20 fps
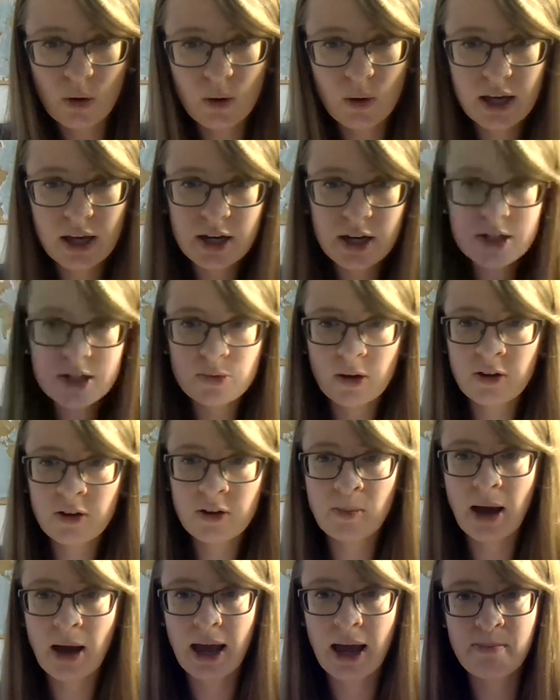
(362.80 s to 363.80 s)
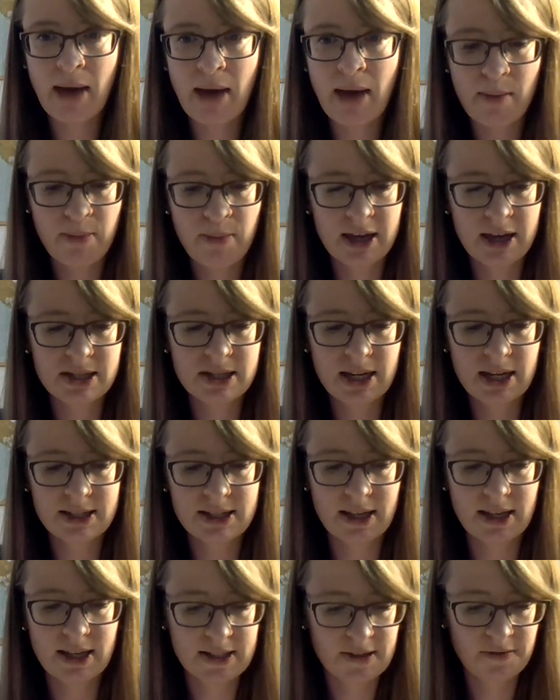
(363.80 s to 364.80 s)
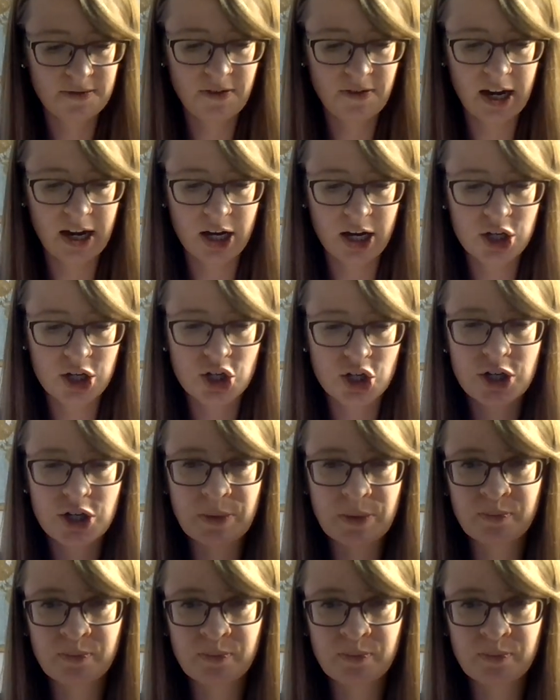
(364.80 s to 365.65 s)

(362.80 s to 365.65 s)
here's one of my map paintings that's finished.